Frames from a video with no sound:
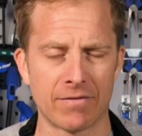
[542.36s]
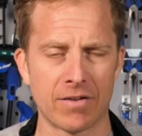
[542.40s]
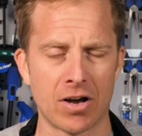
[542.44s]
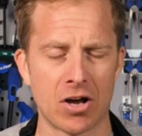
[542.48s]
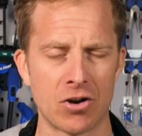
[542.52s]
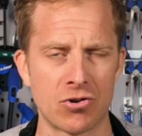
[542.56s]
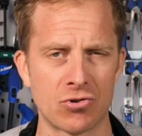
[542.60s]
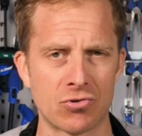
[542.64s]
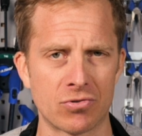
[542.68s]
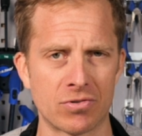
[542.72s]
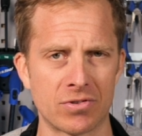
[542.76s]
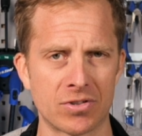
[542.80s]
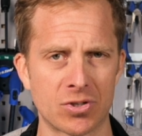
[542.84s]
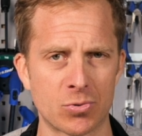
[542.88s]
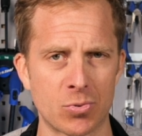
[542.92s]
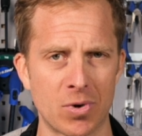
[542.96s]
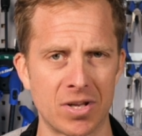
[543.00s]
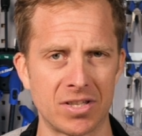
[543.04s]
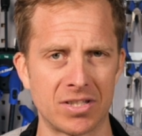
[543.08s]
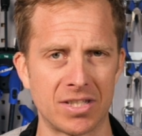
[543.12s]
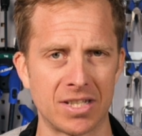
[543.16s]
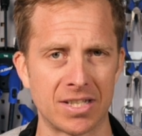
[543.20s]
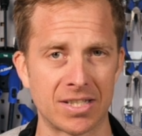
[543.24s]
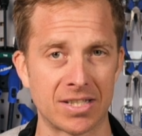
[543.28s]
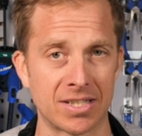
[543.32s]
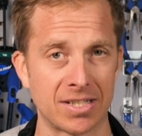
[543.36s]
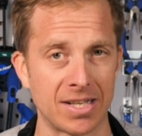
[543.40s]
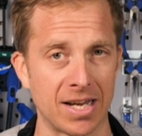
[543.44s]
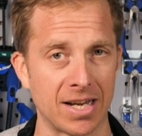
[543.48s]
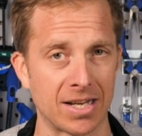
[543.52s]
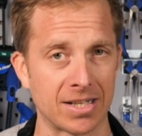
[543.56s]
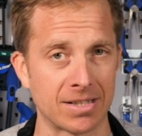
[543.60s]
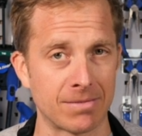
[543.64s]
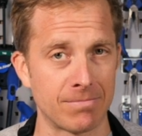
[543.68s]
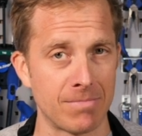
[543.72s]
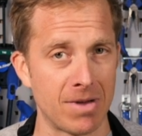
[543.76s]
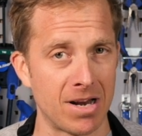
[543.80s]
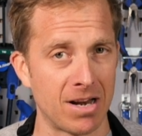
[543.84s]
of
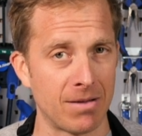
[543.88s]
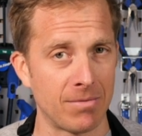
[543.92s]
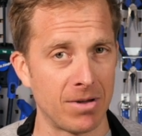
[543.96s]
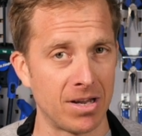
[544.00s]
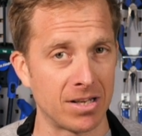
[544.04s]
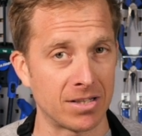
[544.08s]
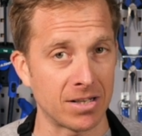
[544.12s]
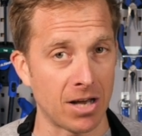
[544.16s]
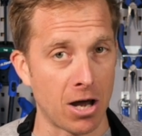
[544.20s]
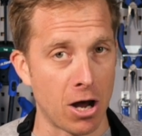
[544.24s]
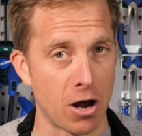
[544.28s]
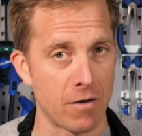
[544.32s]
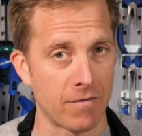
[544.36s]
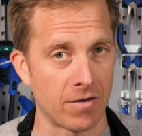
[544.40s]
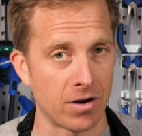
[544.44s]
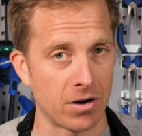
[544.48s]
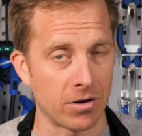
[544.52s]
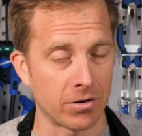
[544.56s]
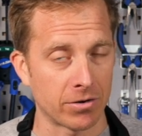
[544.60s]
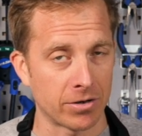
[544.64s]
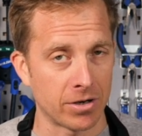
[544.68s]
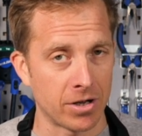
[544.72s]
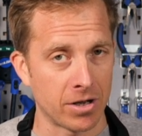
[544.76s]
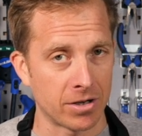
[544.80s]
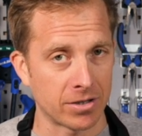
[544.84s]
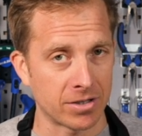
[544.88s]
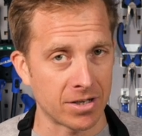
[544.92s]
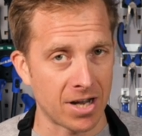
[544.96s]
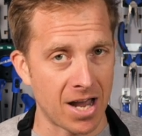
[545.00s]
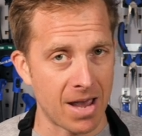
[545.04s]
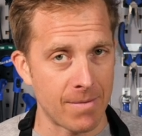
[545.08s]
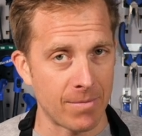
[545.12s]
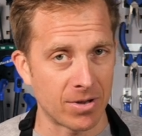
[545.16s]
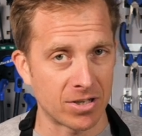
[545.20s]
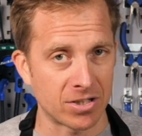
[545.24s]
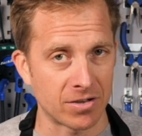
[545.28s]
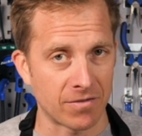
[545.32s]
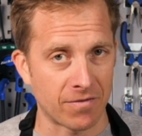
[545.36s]
126 millimeter overlock nut
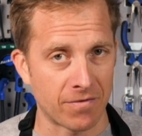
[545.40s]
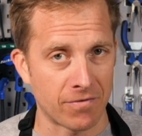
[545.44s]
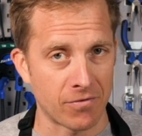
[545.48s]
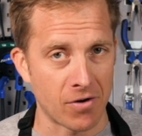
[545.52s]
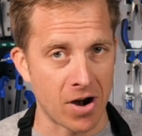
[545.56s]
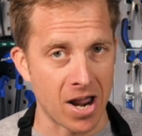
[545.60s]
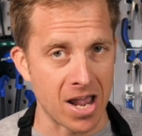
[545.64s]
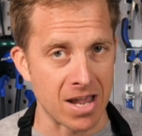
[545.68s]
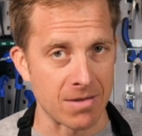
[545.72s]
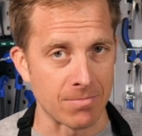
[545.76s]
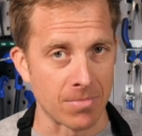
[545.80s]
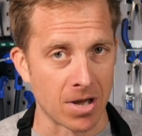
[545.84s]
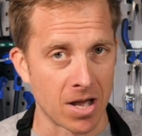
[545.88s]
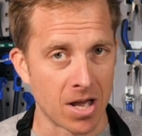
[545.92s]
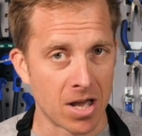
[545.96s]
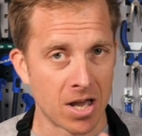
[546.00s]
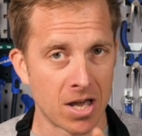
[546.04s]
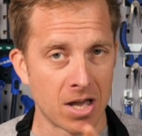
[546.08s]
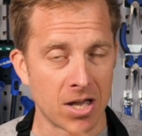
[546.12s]
diameter frame?